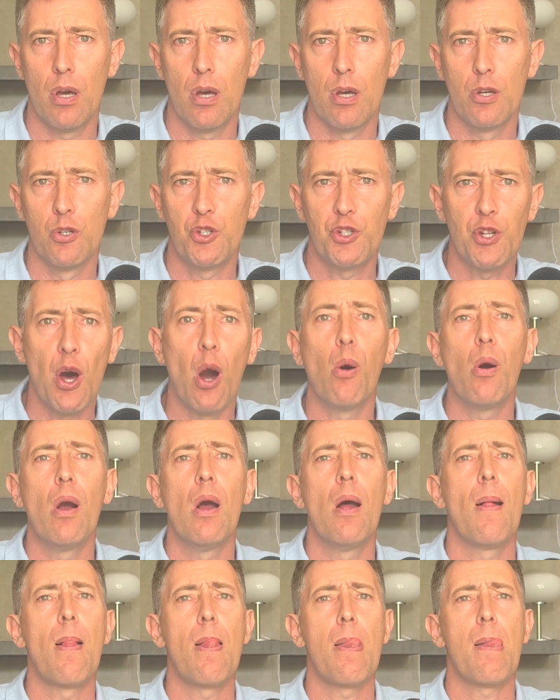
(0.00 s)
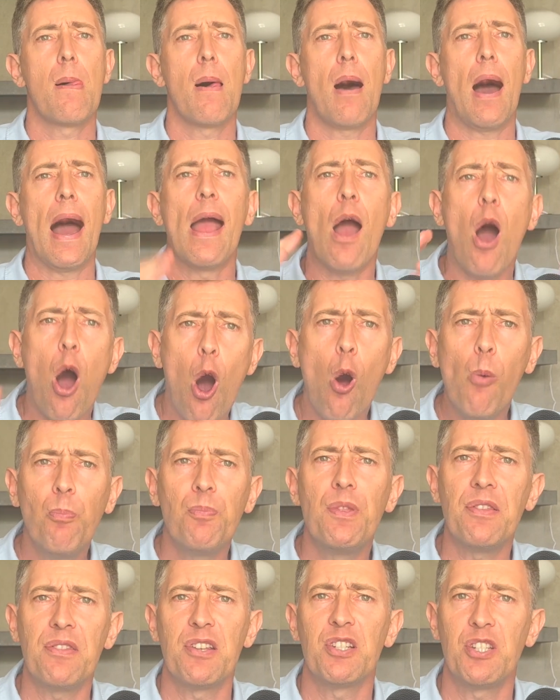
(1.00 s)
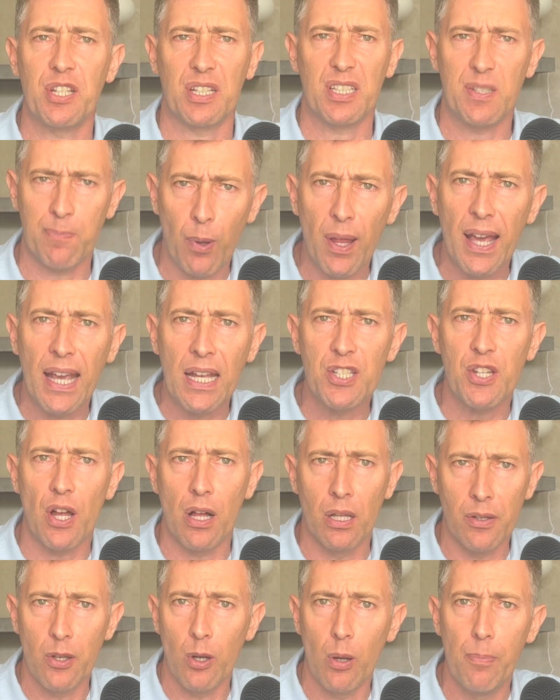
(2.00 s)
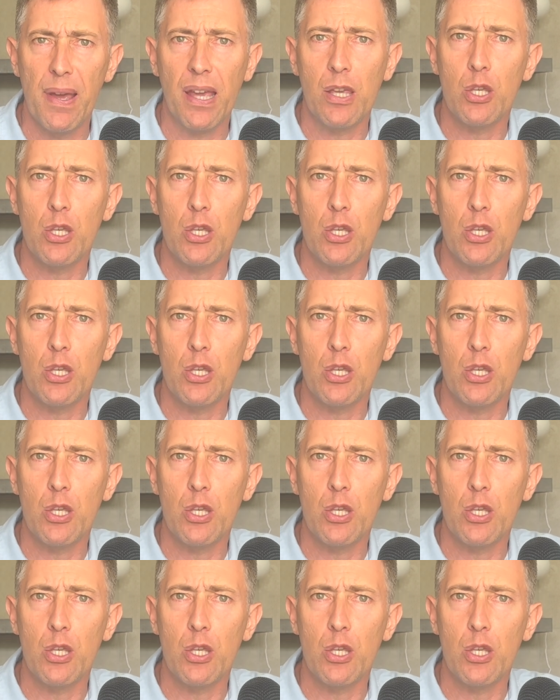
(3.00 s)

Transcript: So I hope that this explains a little bit.